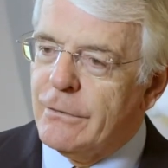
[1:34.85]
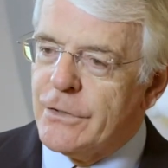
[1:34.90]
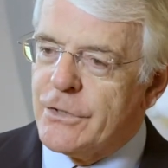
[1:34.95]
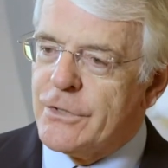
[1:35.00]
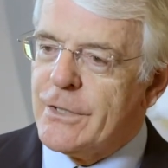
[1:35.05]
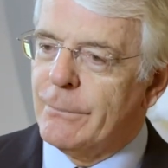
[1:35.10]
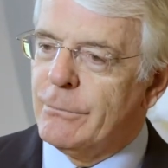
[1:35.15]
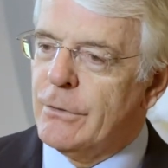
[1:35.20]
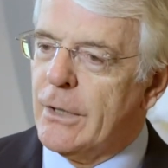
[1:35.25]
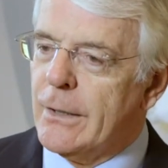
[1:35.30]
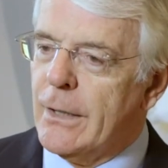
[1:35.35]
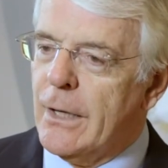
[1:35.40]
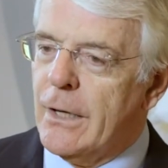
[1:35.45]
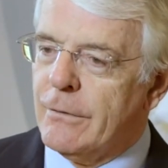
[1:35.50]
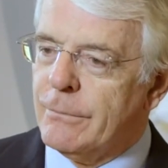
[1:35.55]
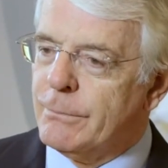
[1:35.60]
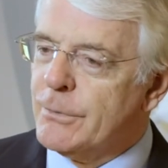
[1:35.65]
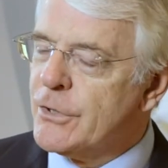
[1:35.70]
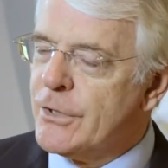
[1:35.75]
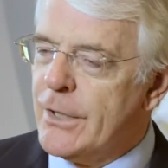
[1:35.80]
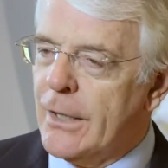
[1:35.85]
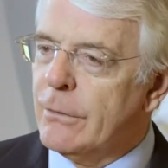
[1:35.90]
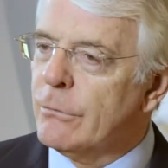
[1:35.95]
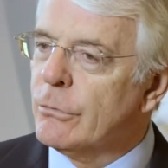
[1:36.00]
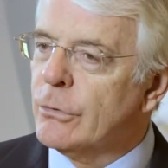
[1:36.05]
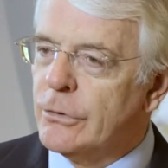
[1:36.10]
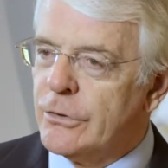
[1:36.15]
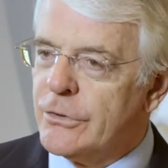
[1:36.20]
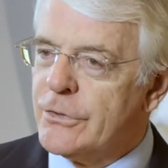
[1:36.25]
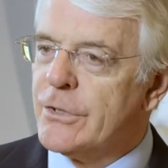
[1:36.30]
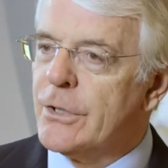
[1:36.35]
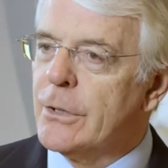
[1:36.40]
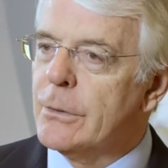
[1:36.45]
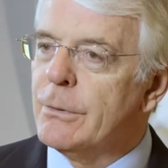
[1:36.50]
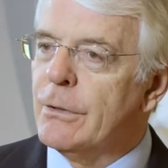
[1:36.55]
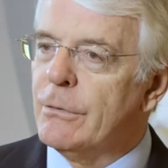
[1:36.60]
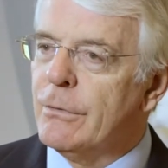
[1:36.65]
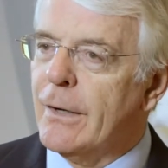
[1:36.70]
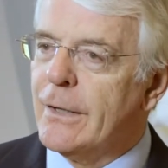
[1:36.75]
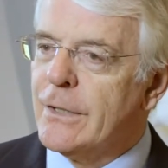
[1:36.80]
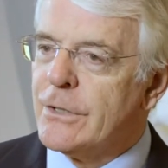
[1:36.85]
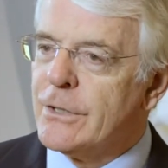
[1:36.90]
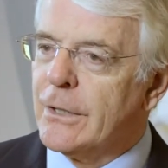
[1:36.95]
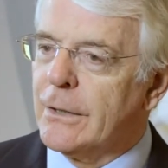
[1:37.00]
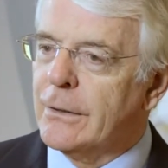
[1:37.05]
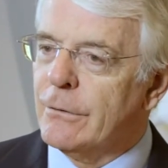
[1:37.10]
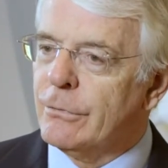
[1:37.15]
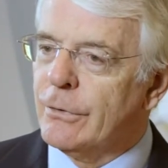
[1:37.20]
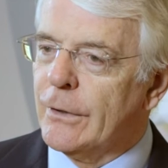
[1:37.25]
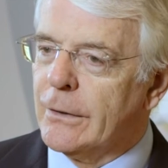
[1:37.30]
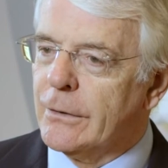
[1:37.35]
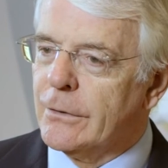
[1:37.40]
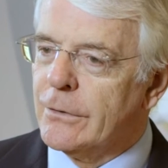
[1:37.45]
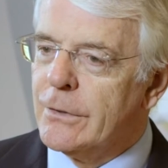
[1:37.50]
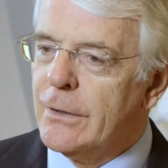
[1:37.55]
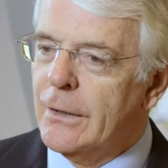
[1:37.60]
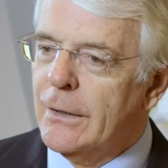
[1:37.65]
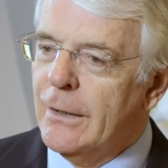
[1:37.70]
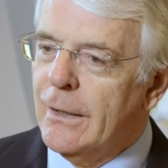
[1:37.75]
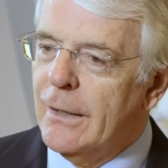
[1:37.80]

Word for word: at seven point five percent will still be very significant.